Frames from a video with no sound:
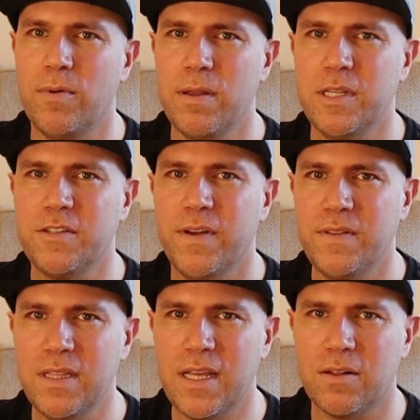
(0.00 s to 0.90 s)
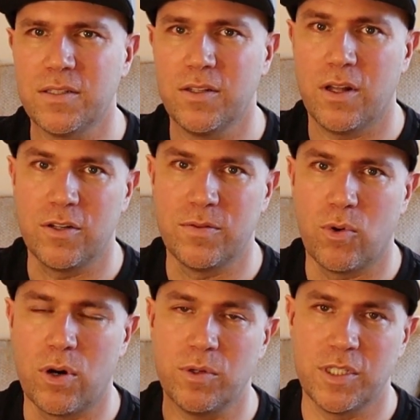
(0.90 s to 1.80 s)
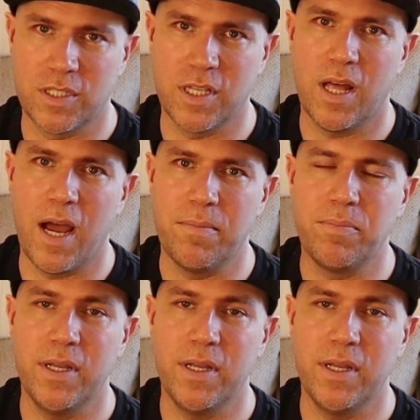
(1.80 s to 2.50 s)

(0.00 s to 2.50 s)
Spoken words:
Maybe it's $50,000 more, which is a lot.